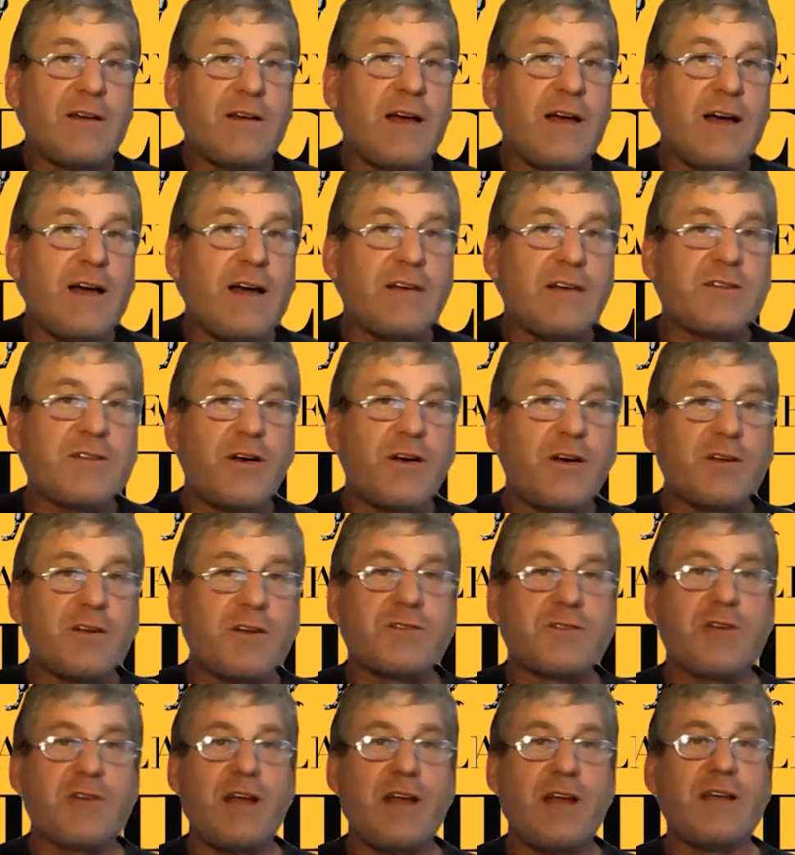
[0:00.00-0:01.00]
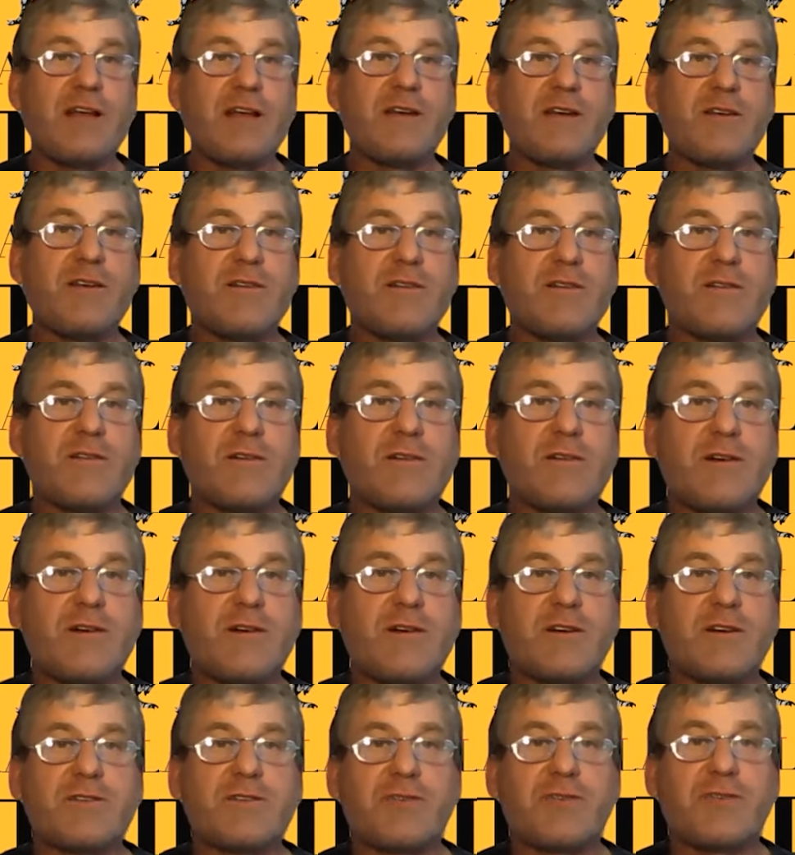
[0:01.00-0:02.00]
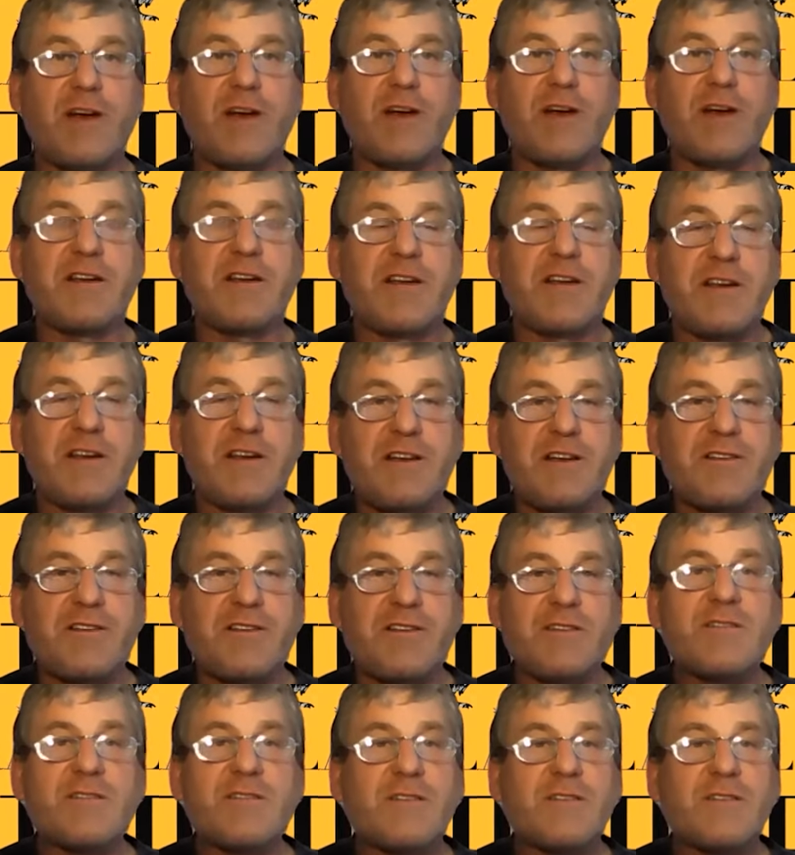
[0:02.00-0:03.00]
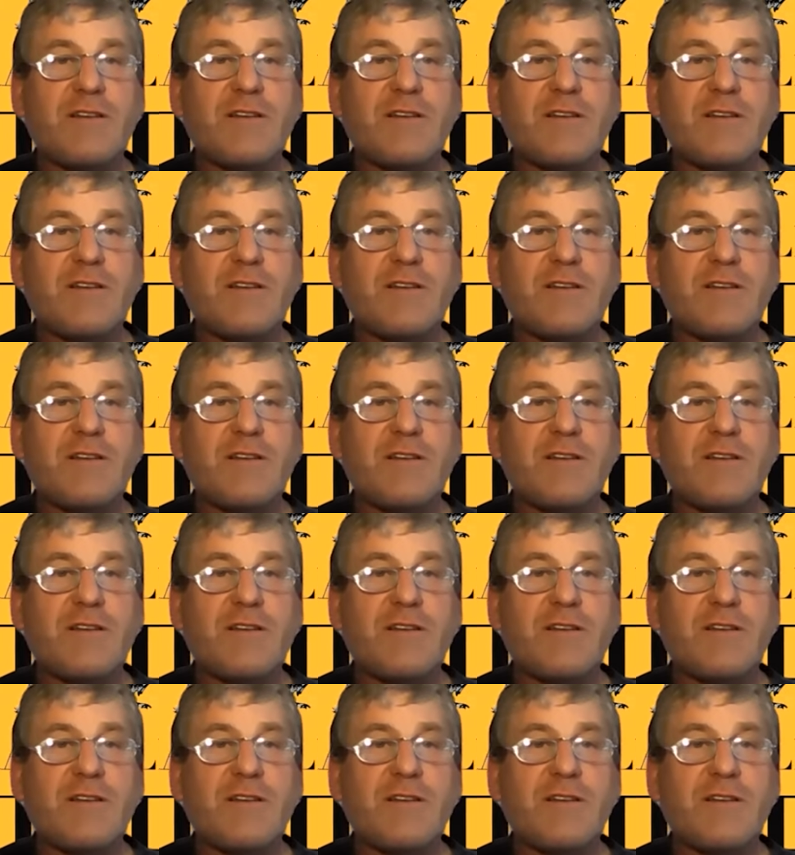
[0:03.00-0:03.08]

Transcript: Uh, so Australian, Australian conditions,